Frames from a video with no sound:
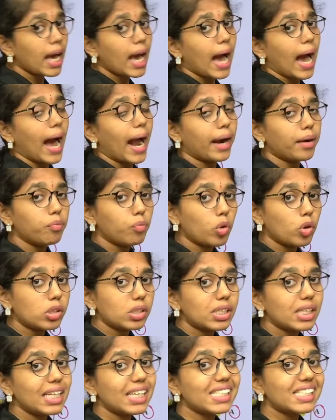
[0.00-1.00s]
And
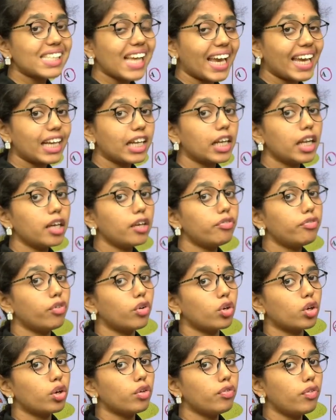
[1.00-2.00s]
mostly cyclic
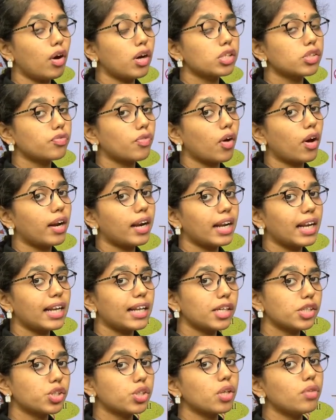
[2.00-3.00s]

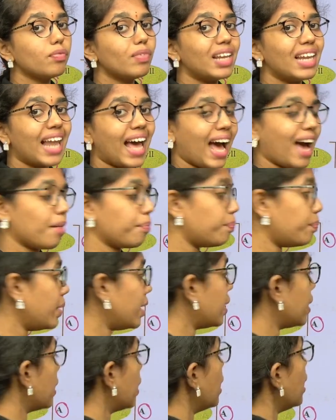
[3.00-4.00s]
photophosphorylation will happen
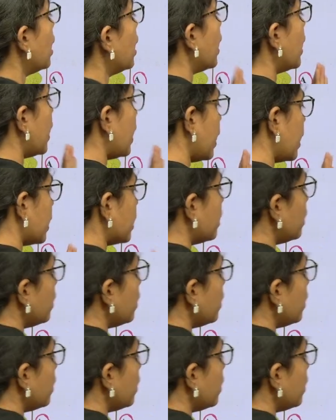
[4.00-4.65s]
in